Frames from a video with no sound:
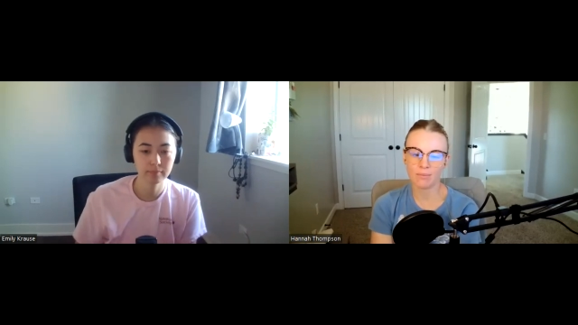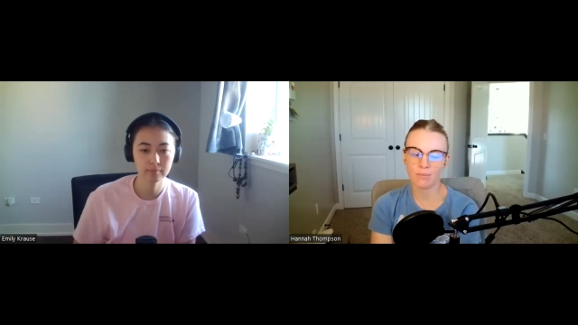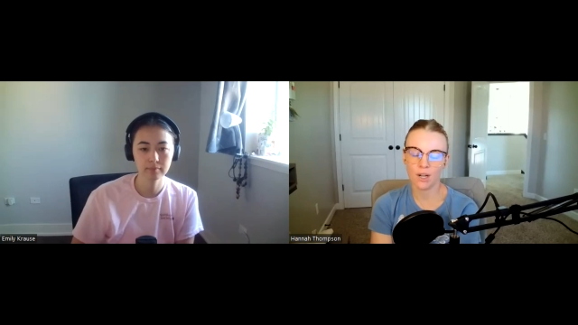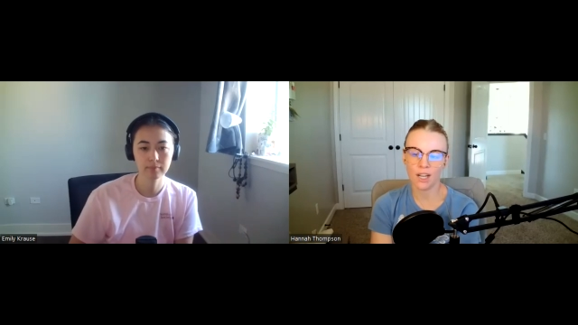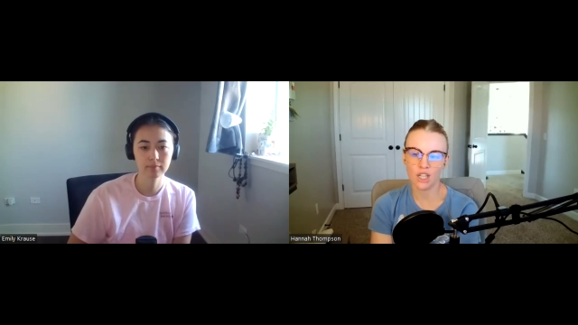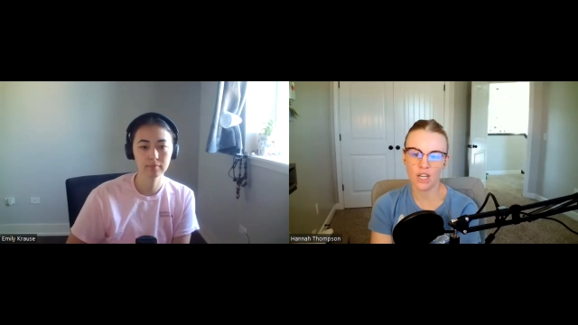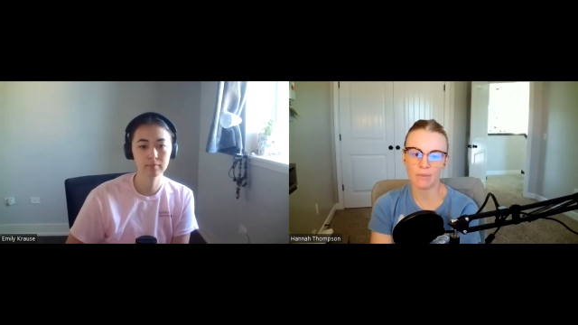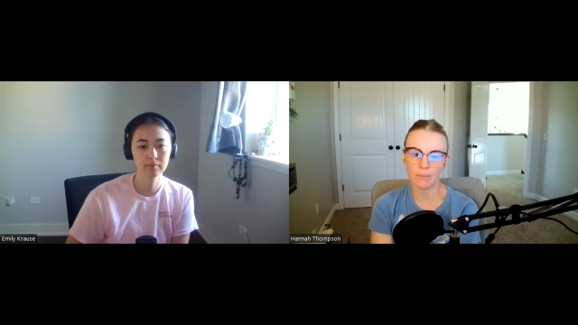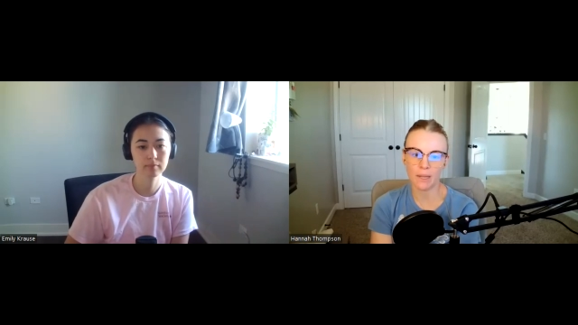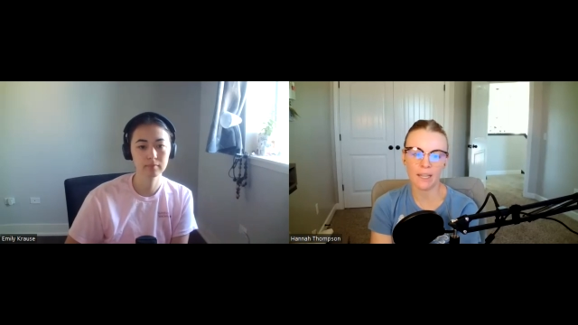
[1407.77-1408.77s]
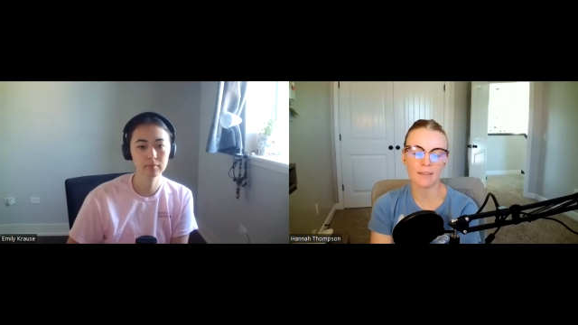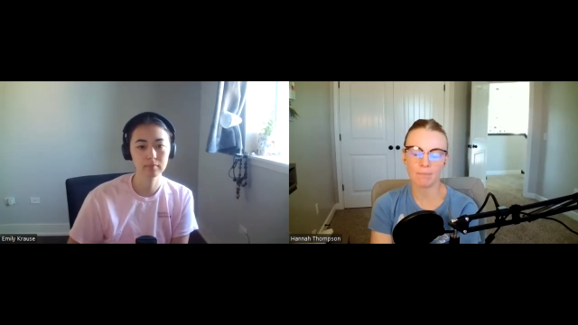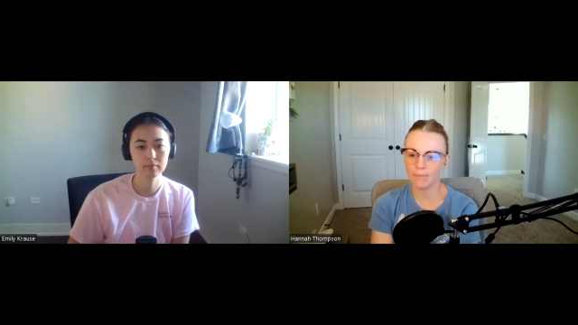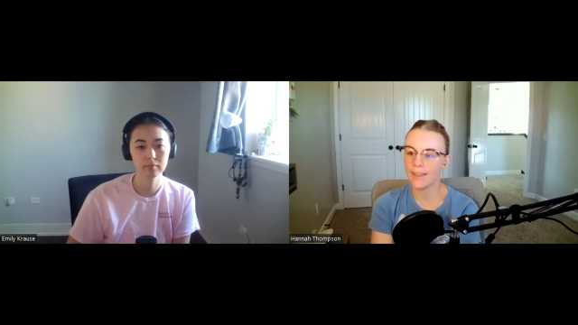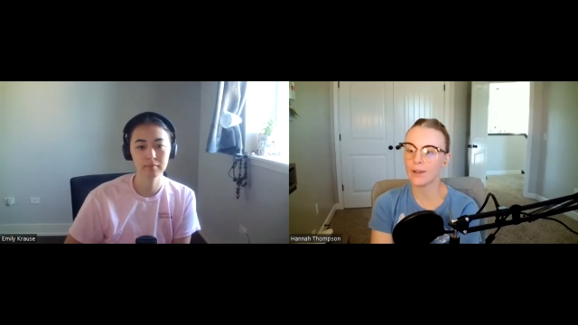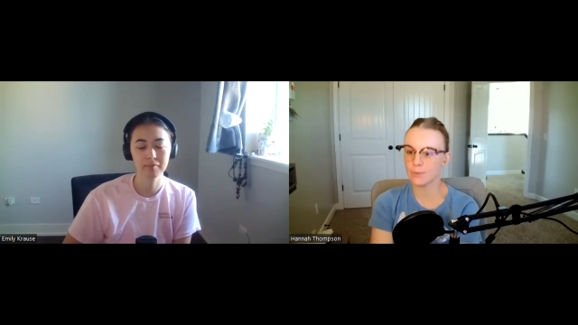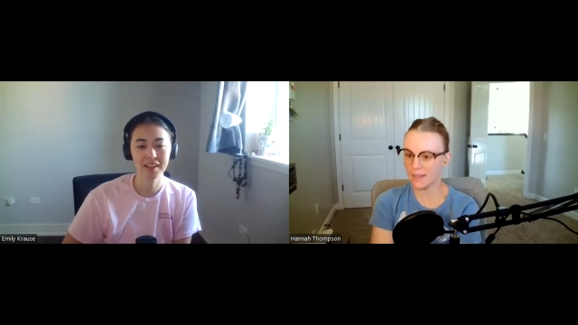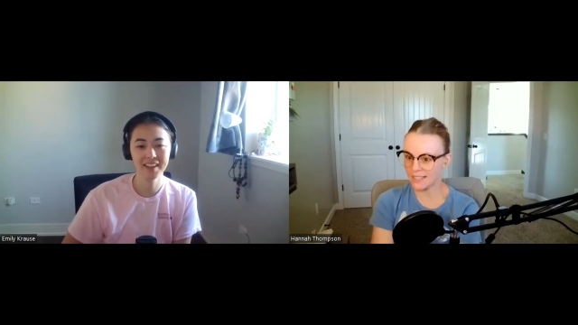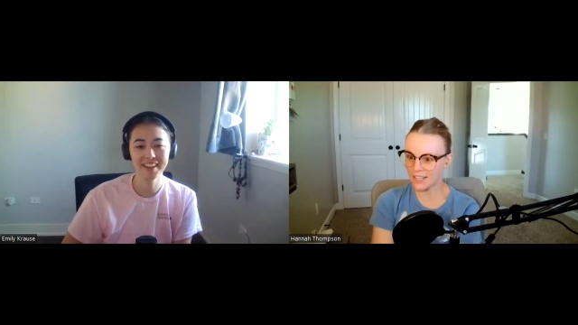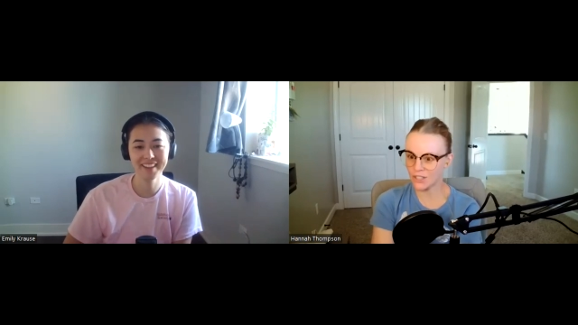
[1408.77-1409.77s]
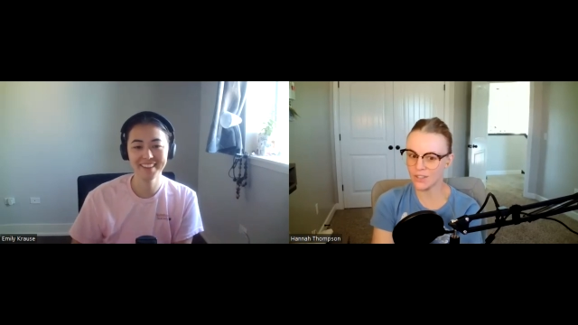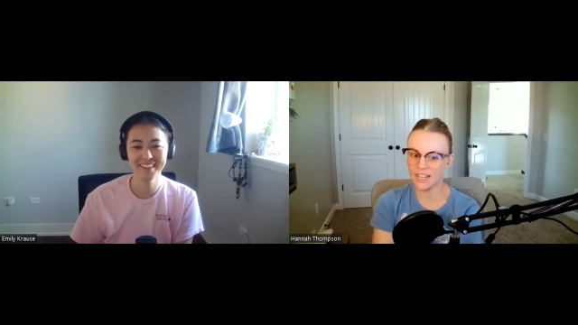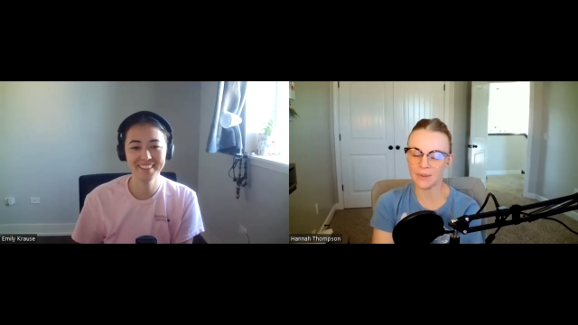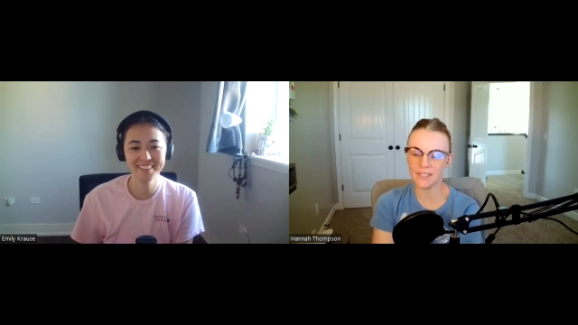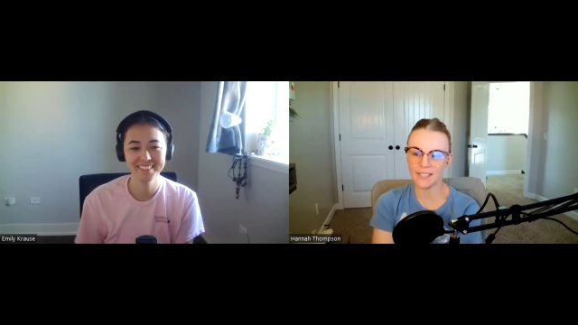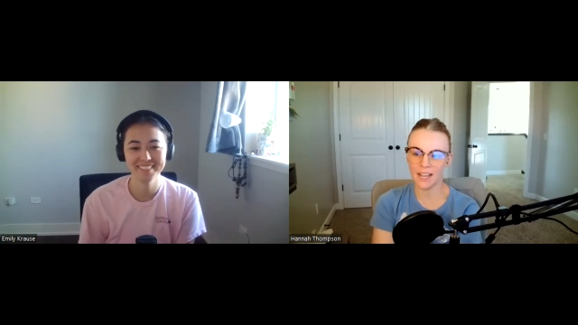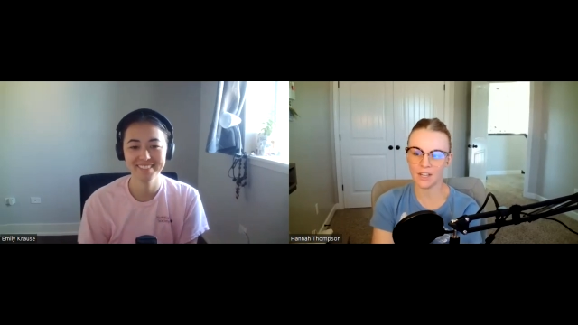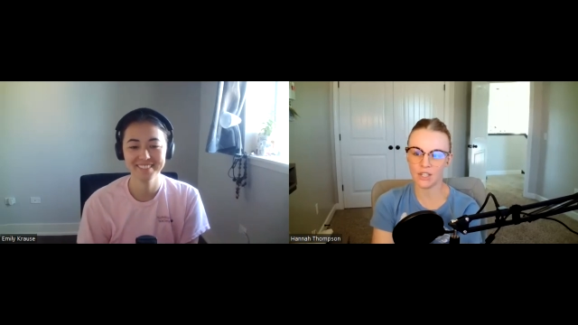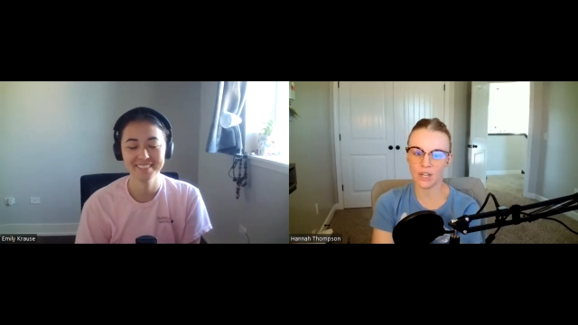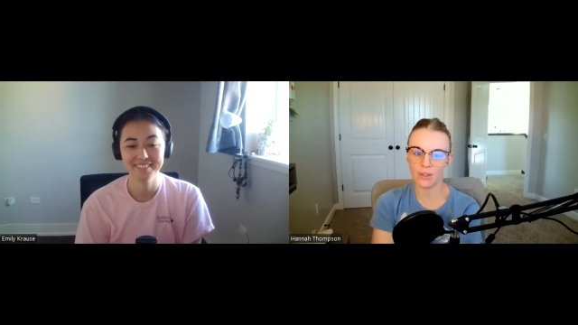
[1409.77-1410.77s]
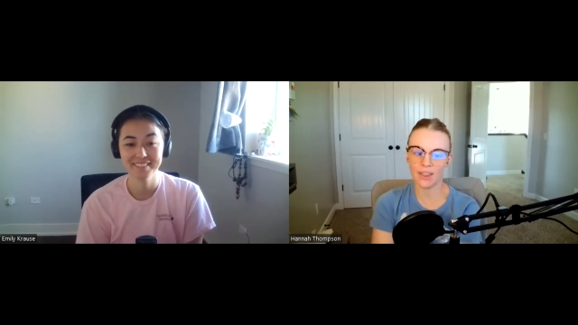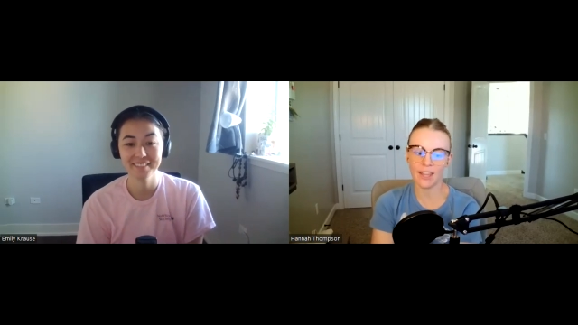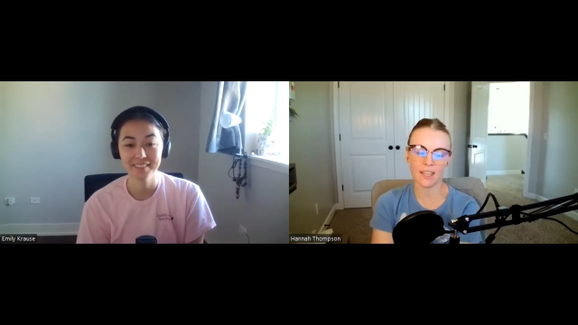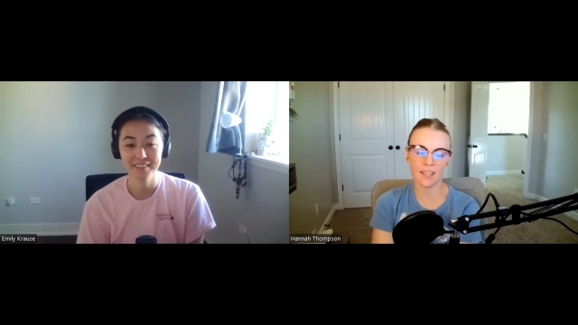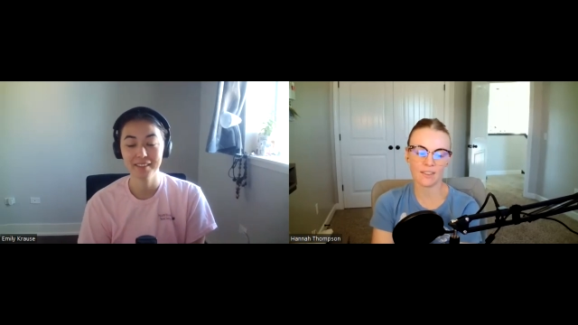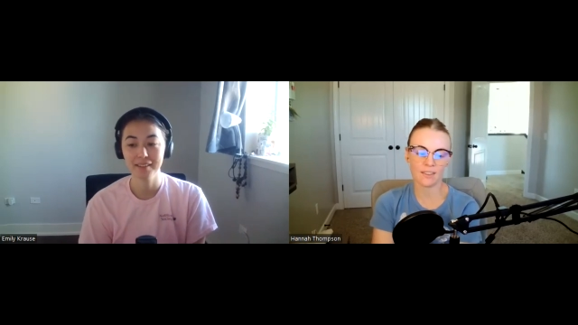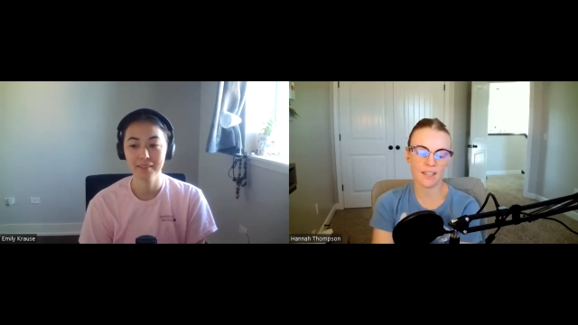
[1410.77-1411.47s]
Speaker 1: production, but that was my intention there was to kind of show that like